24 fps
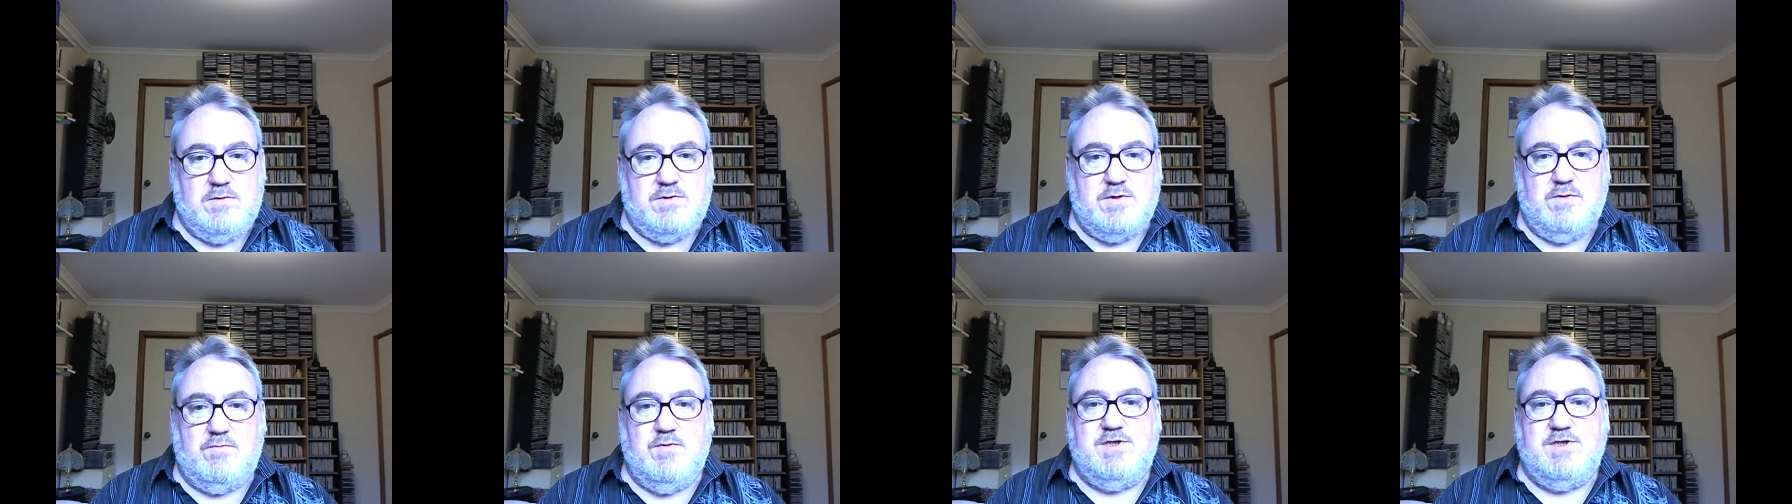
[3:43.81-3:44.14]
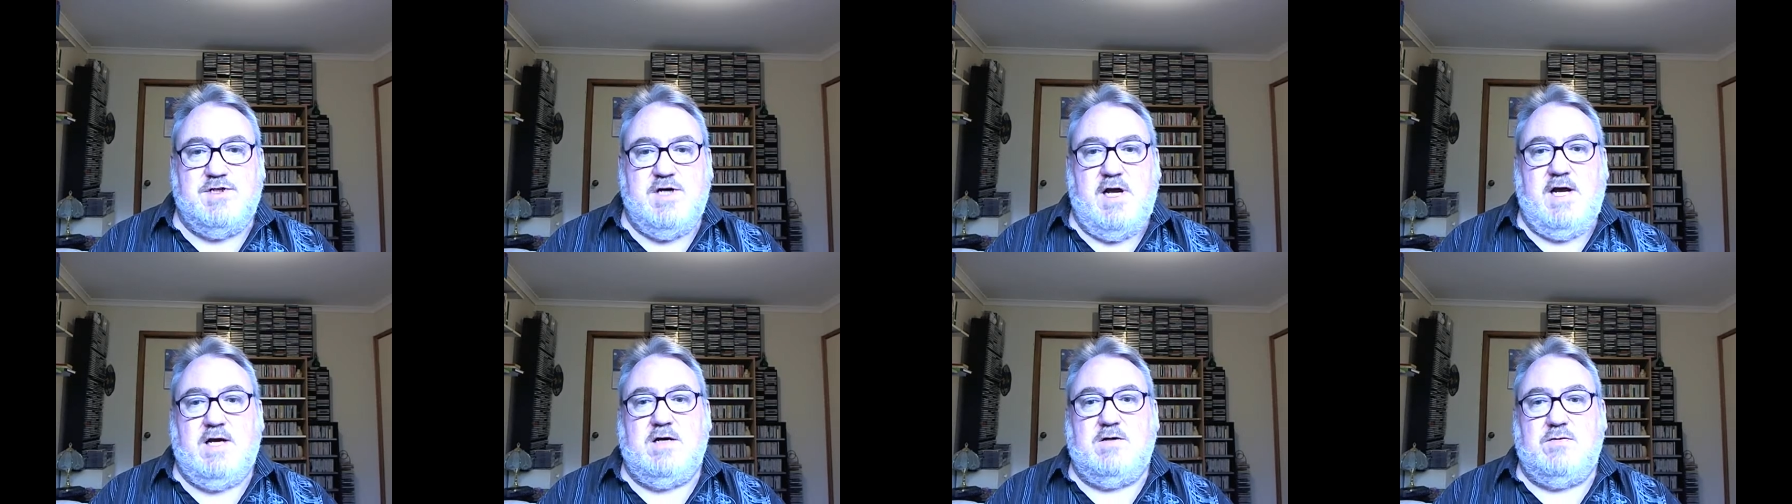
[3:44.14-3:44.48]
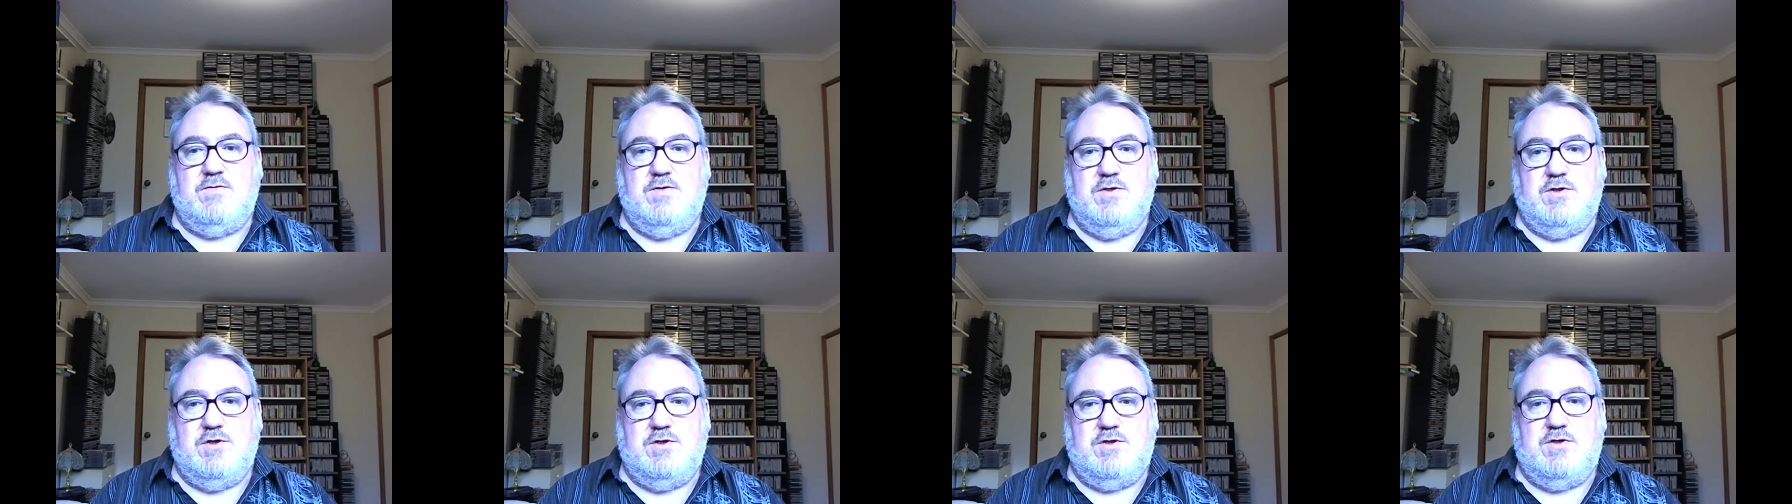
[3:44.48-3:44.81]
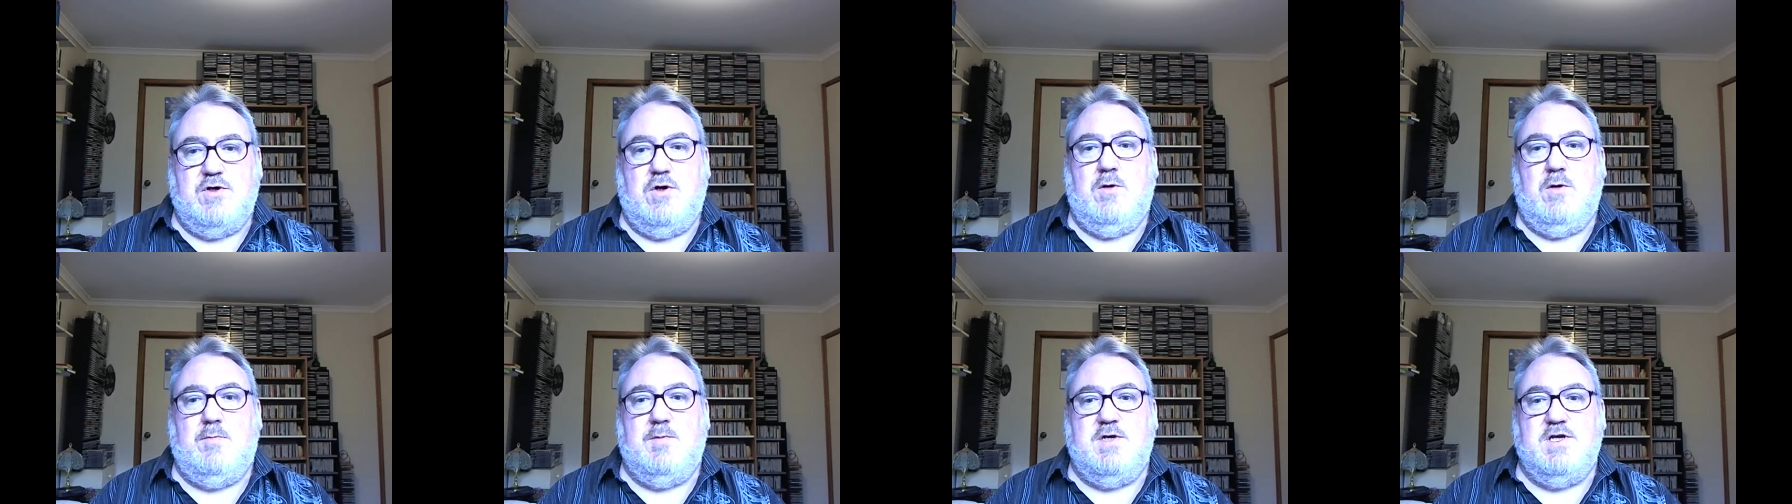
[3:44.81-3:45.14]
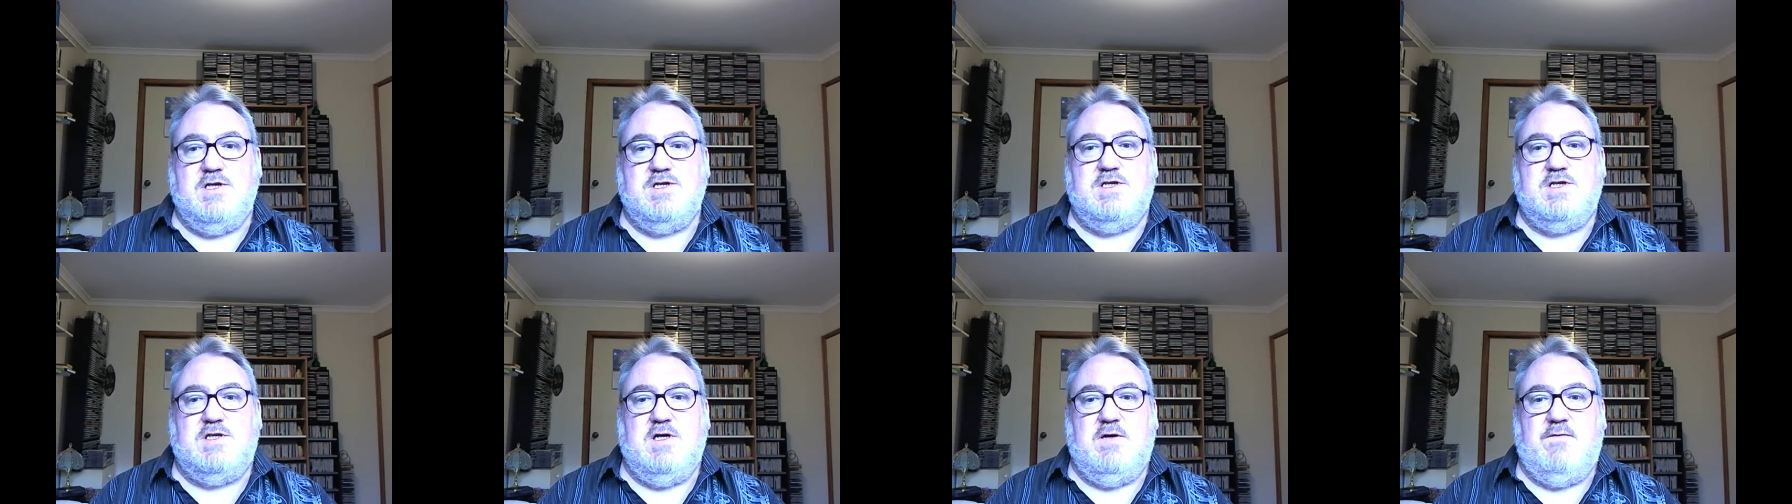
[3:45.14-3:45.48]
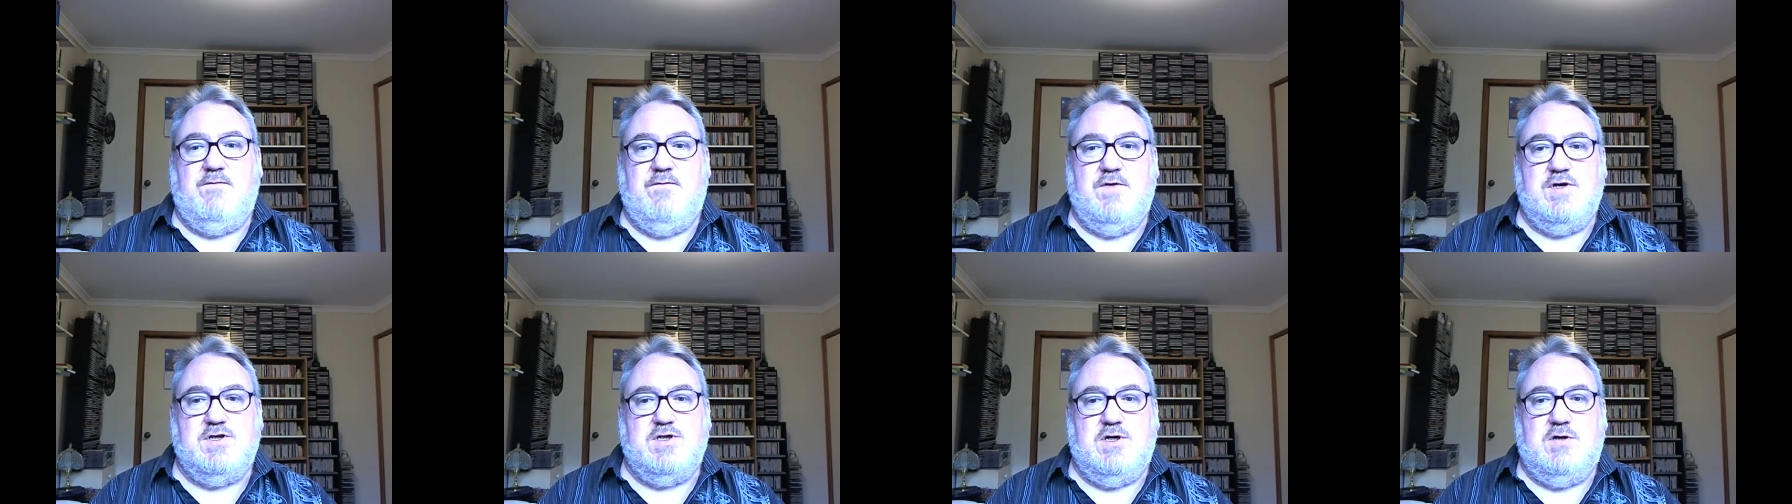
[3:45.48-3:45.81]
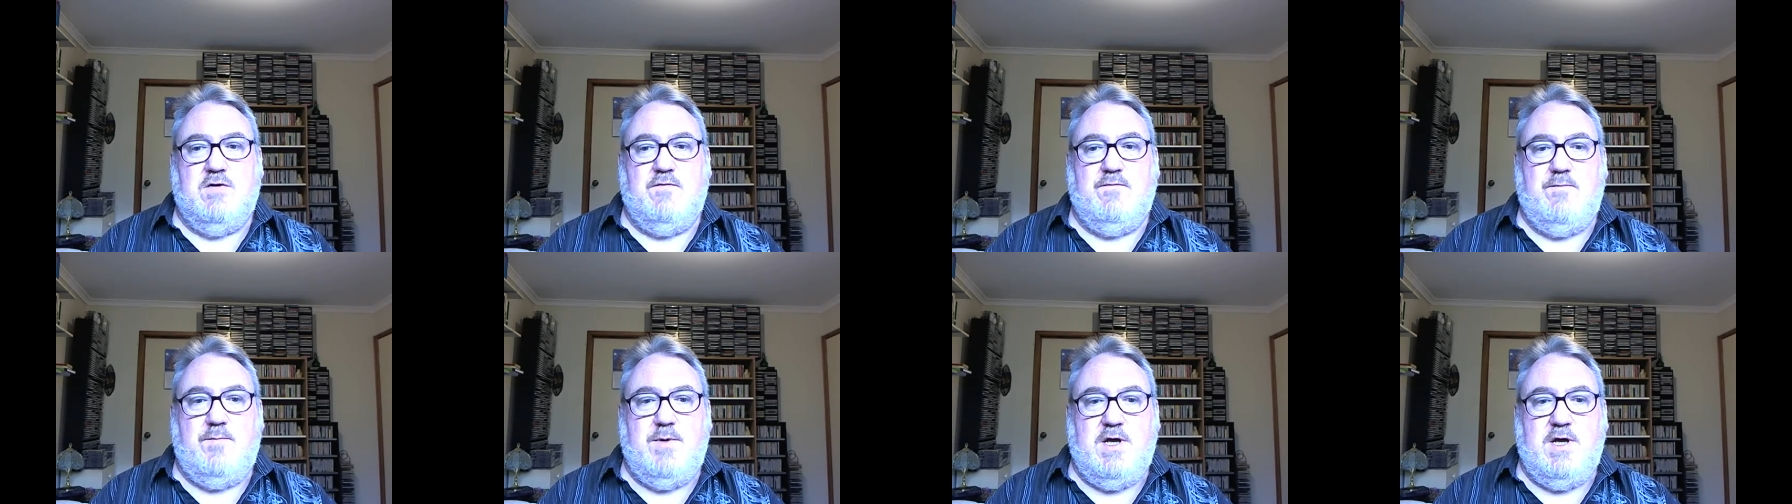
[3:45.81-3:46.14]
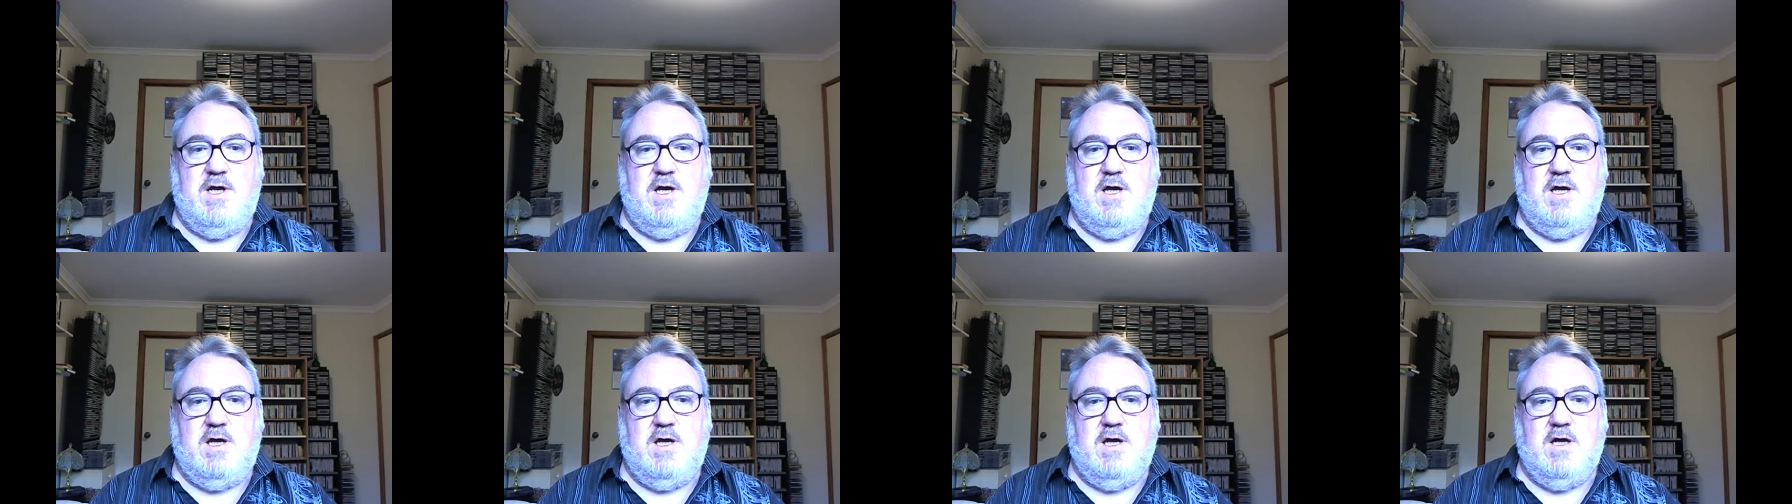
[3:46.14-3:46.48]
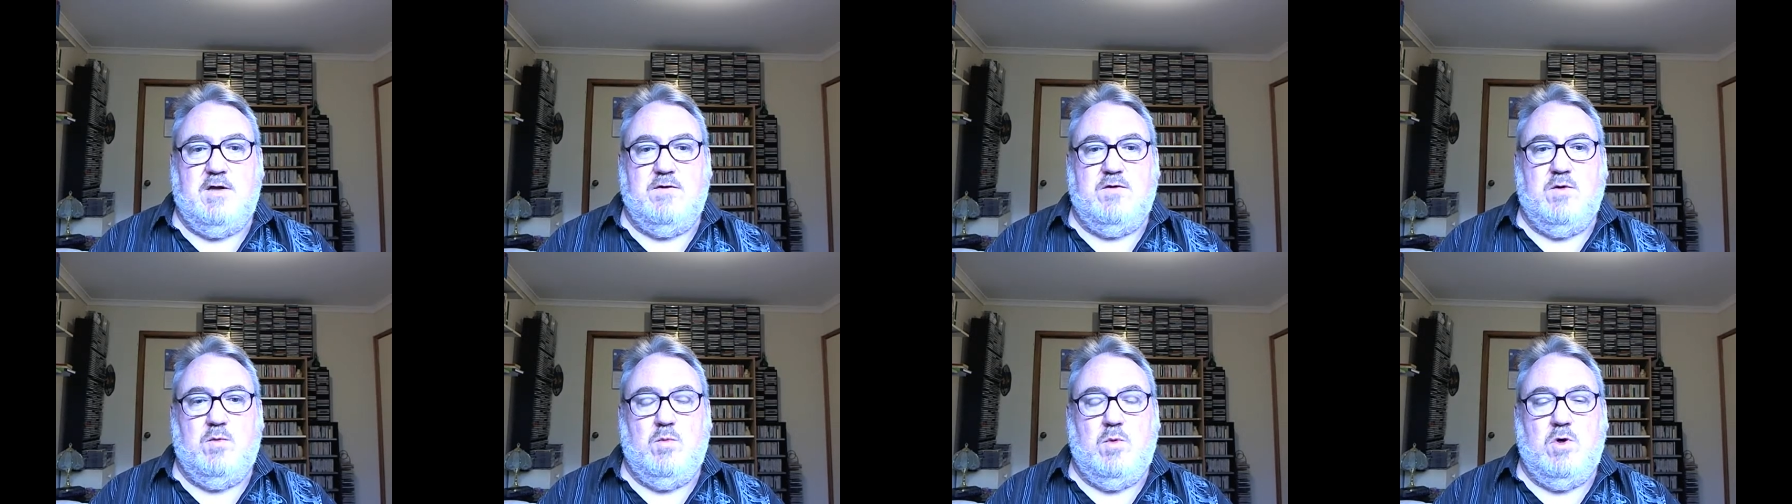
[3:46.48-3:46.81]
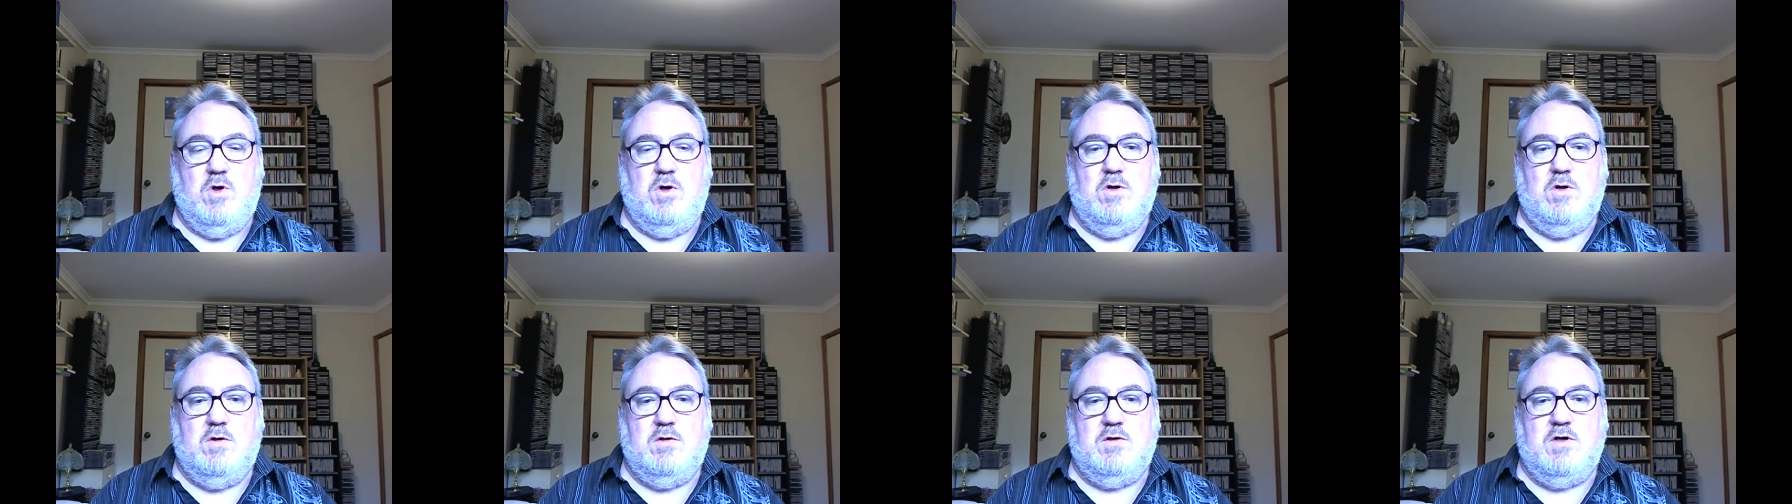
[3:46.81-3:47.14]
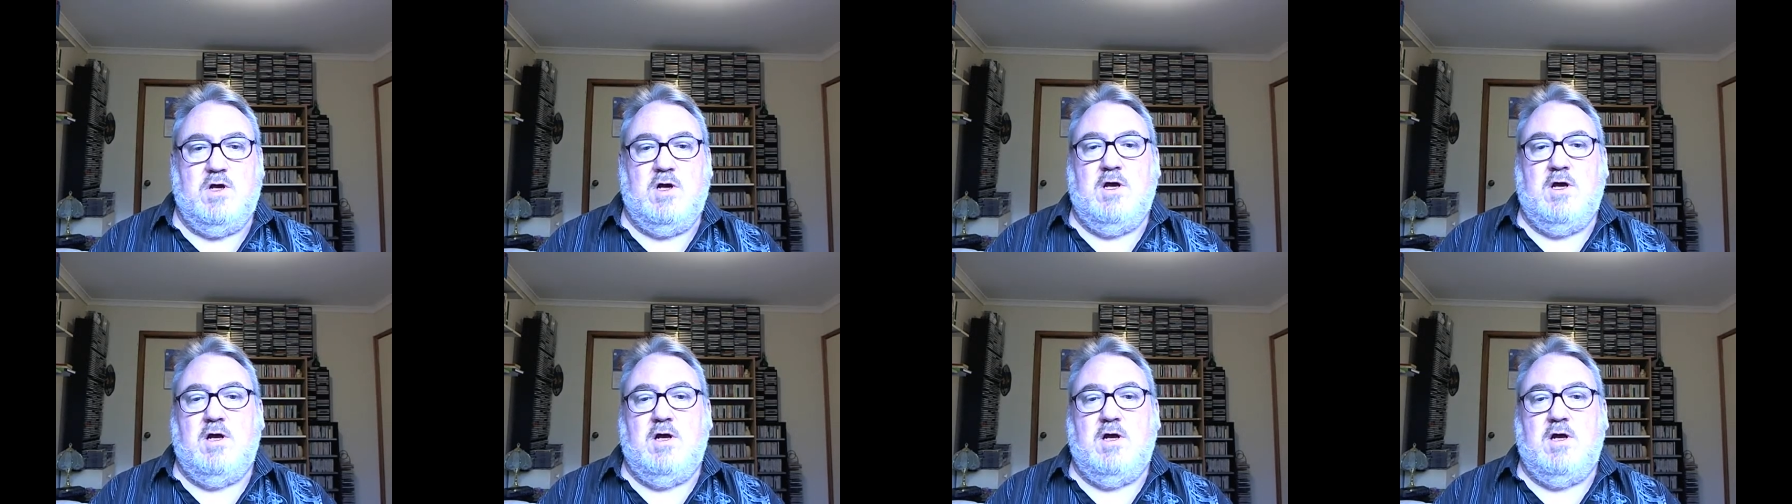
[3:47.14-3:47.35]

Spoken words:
to reject the deterministic vision of being and the world